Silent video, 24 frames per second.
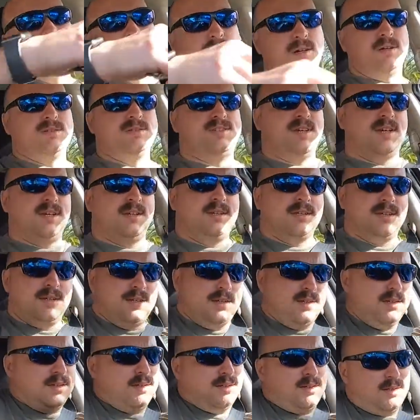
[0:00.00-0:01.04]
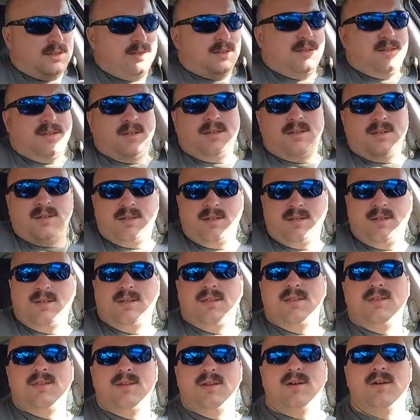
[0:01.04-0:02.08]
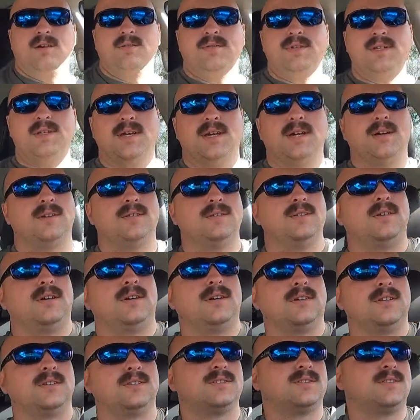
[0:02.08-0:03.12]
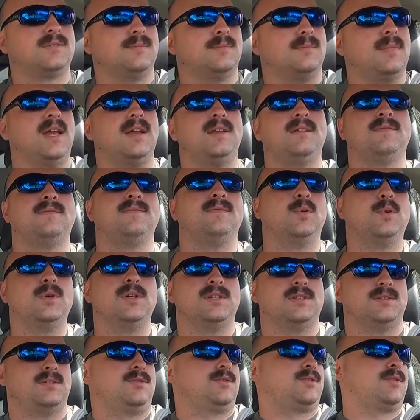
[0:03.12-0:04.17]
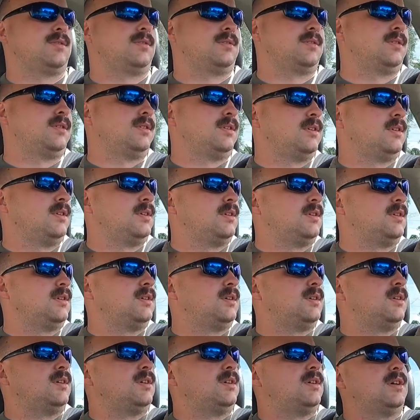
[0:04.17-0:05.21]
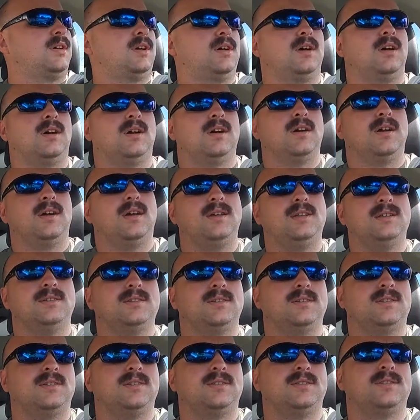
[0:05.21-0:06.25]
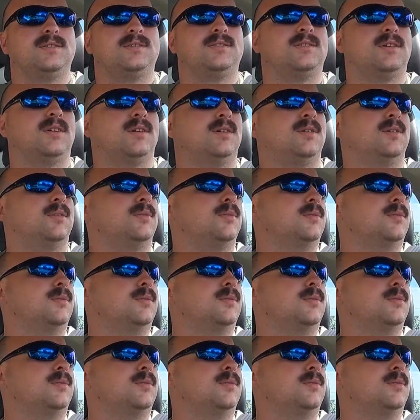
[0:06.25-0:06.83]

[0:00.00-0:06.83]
are taking the RV out on its maiden voyage. All right, so